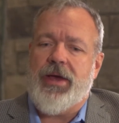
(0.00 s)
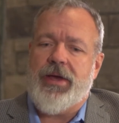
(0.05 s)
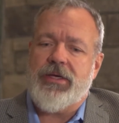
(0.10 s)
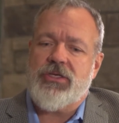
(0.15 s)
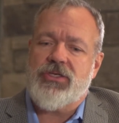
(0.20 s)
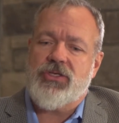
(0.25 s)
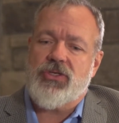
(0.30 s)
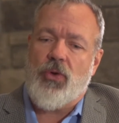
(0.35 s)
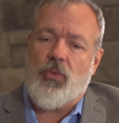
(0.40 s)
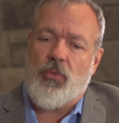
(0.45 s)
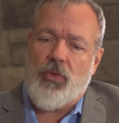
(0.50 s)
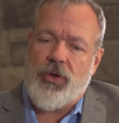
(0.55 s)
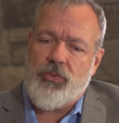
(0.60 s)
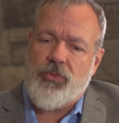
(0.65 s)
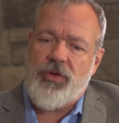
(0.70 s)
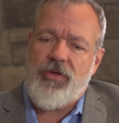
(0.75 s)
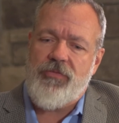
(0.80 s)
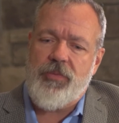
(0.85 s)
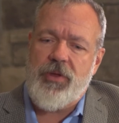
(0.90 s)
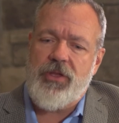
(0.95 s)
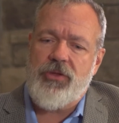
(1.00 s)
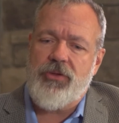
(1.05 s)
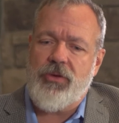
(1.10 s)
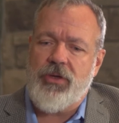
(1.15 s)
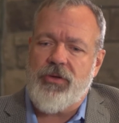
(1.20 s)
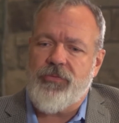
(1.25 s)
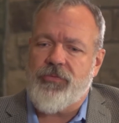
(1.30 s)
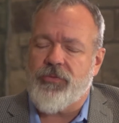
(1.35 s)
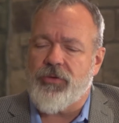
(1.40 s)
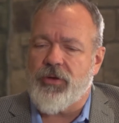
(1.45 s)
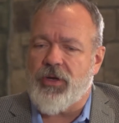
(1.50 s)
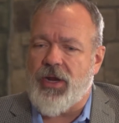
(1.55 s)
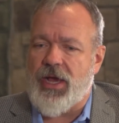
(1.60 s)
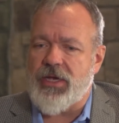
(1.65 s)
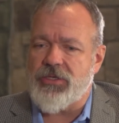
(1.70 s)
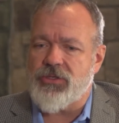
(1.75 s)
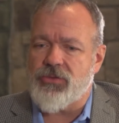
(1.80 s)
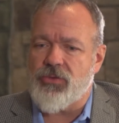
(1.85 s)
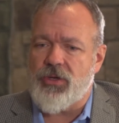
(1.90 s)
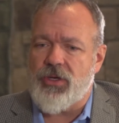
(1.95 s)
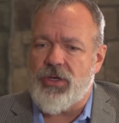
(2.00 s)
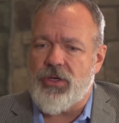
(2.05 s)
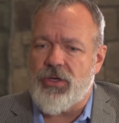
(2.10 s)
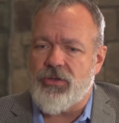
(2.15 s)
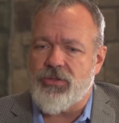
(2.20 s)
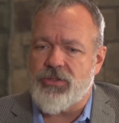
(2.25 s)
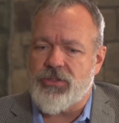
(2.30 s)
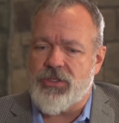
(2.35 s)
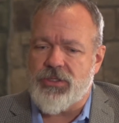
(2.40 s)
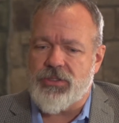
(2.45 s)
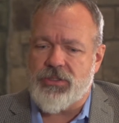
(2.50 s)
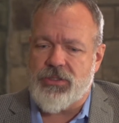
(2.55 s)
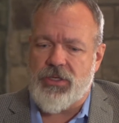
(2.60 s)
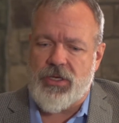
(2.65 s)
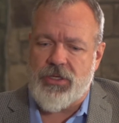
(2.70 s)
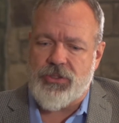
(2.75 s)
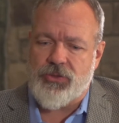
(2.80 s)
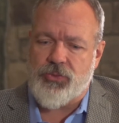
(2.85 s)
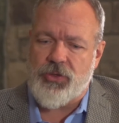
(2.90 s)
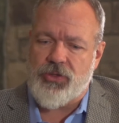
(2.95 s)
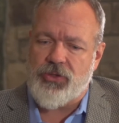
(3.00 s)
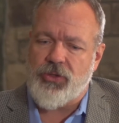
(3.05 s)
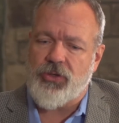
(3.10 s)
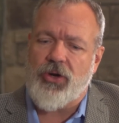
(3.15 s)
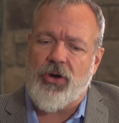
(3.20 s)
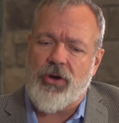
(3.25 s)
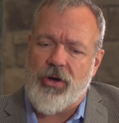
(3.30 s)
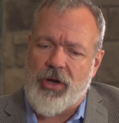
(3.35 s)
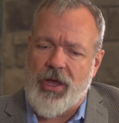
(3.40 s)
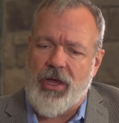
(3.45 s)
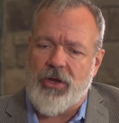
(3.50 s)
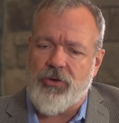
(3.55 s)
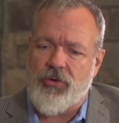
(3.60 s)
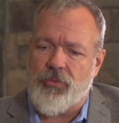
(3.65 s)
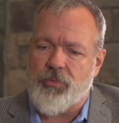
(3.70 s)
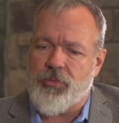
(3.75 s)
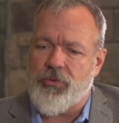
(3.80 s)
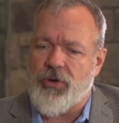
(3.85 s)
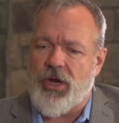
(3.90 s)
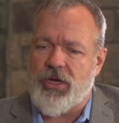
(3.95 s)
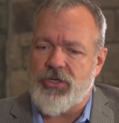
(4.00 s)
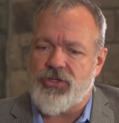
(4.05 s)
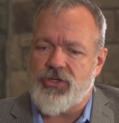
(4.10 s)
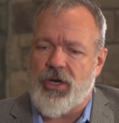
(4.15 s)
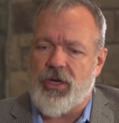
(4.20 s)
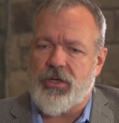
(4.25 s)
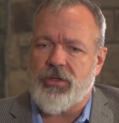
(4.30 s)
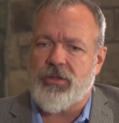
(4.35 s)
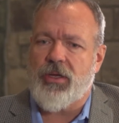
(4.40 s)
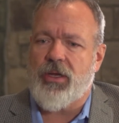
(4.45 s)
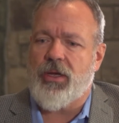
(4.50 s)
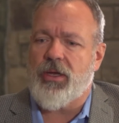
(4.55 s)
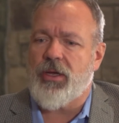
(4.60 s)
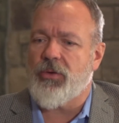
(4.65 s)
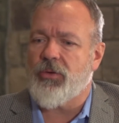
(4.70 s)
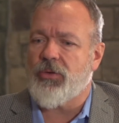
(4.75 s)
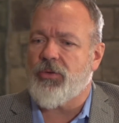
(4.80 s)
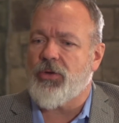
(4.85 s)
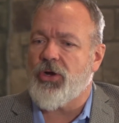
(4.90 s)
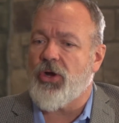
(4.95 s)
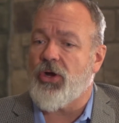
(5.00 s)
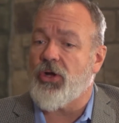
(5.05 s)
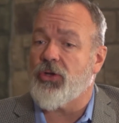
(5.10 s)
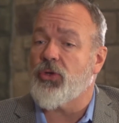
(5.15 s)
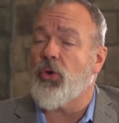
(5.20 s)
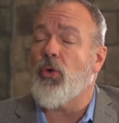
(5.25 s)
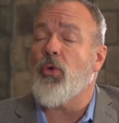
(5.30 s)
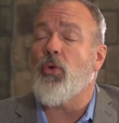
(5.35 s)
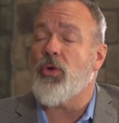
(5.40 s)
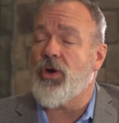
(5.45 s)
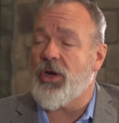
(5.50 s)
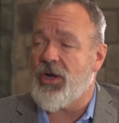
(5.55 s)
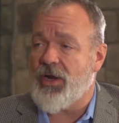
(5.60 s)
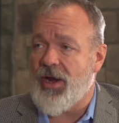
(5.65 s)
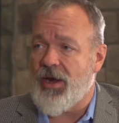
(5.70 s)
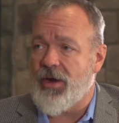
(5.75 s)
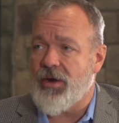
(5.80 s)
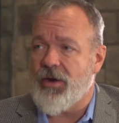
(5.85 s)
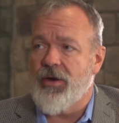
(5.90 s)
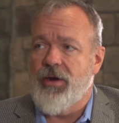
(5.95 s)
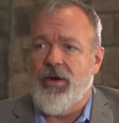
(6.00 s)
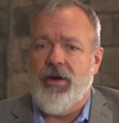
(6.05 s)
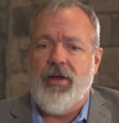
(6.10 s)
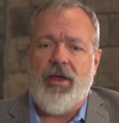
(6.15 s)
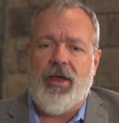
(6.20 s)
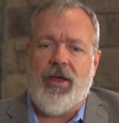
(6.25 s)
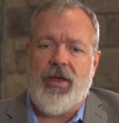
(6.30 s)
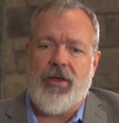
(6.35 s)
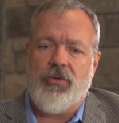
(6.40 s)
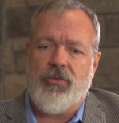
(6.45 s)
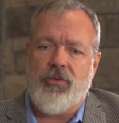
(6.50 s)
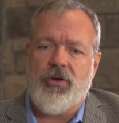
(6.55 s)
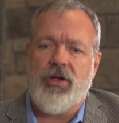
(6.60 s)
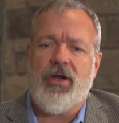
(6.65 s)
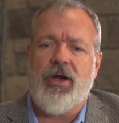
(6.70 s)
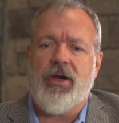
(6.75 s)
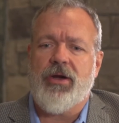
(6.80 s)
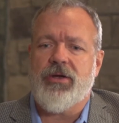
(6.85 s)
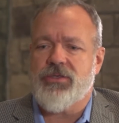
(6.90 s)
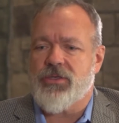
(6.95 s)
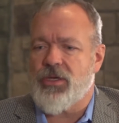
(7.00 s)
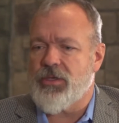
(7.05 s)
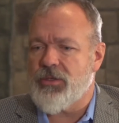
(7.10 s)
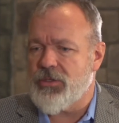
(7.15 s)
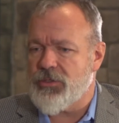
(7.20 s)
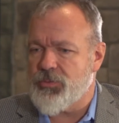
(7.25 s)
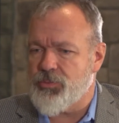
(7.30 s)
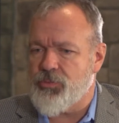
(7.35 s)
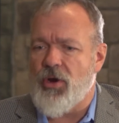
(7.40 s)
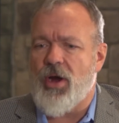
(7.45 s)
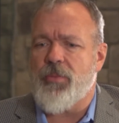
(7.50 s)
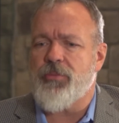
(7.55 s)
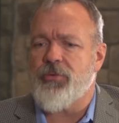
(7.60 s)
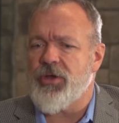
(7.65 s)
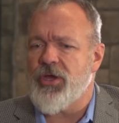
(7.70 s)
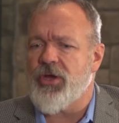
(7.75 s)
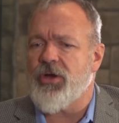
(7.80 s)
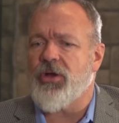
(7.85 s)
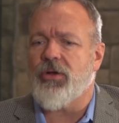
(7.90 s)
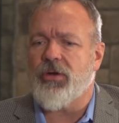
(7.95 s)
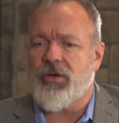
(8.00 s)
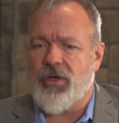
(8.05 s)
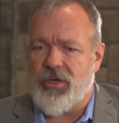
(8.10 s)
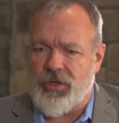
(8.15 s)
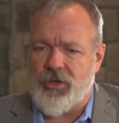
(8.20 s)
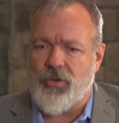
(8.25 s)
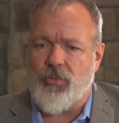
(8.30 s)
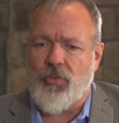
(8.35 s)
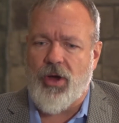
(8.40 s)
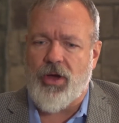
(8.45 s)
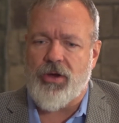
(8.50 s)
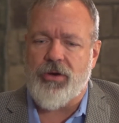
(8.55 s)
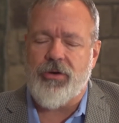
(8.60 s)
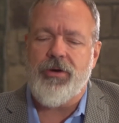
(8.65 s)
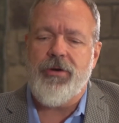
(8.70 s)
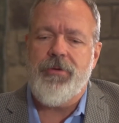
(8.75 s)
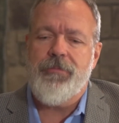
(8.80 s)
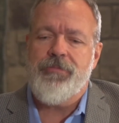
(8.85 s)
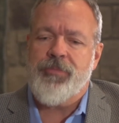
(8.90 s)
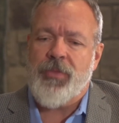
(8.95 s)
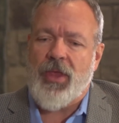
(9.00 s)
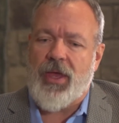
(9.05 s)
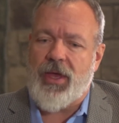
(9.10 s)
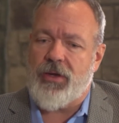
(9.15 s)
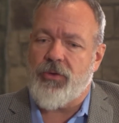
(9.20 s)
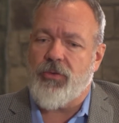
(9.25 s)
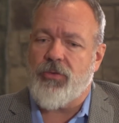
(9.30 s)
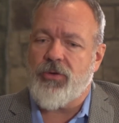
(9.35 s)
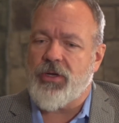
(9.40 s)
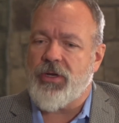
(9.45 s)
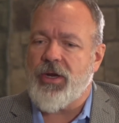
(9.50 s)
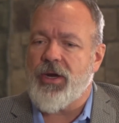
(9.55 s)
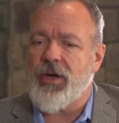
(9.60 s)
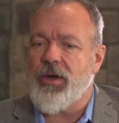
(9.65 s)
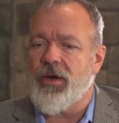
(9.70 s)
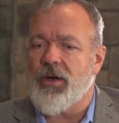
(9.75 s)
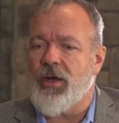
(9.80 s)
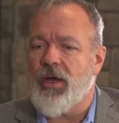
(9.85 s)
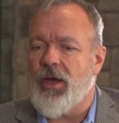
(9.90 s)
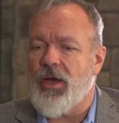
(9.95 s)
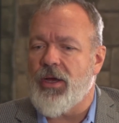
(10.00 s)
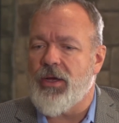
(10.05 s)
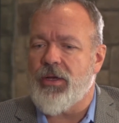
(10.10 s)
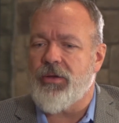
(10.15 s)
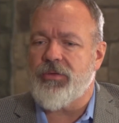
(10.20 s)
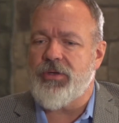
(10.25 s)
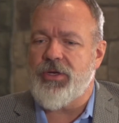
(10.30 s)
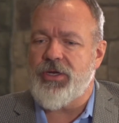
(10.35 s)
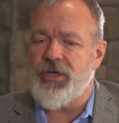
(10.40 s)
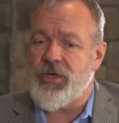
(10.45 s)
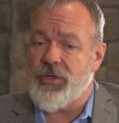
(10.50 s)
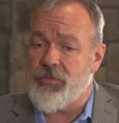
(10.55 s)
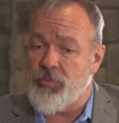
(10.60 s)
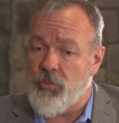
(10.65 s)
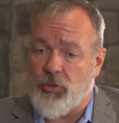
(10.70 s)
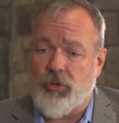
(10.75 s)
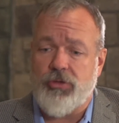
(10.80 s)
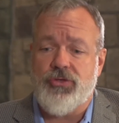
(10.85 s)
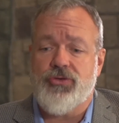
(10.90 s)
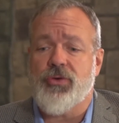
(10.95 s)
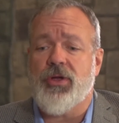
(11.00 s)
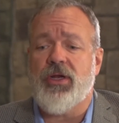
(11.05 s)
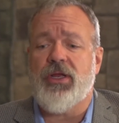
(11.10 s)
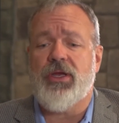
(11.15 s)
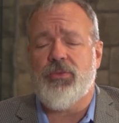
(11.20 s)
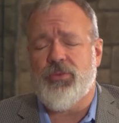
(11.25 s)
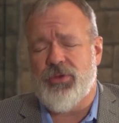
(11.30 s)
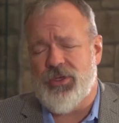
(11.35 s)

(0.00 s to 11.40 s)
So what we've been doing for the last 3 years is we took our anchor project called Eau Claire. And Eau Claire is on this property called Clearwater. And Eau Claire needed more drilling.